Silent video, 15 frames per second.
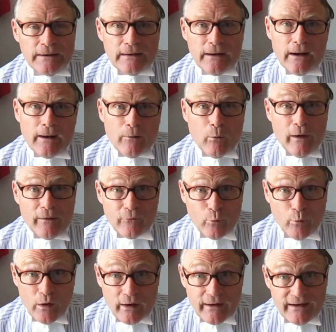and the
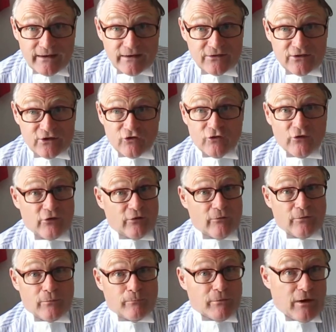working conditions
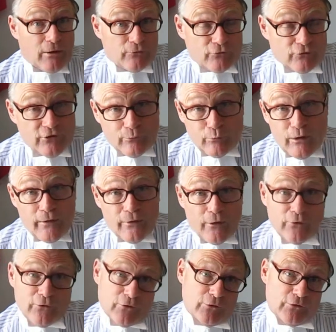of the countries where
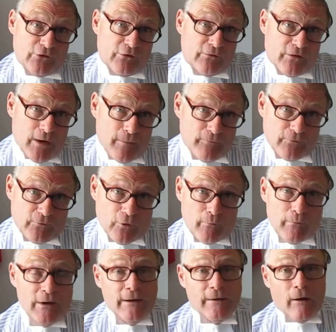those goods have come
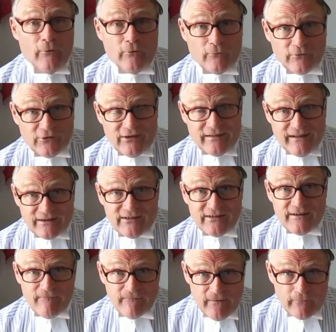from. And obviously that is
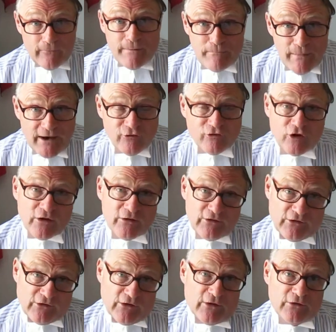a very major
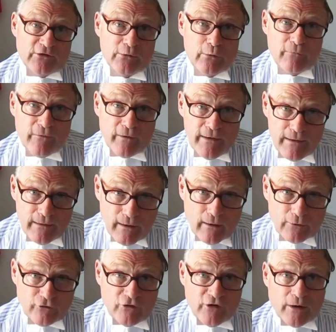concern to a very
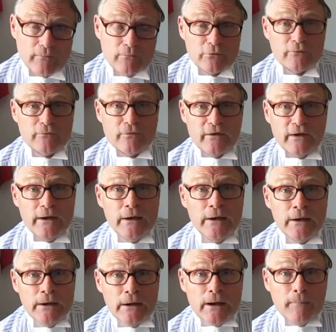large number of the
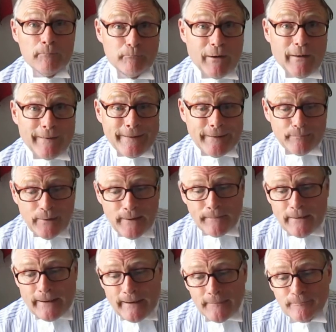buying
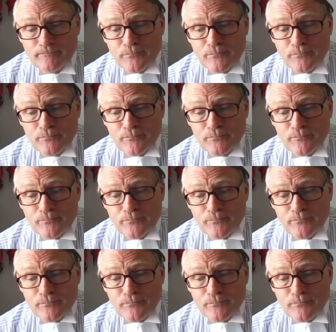public.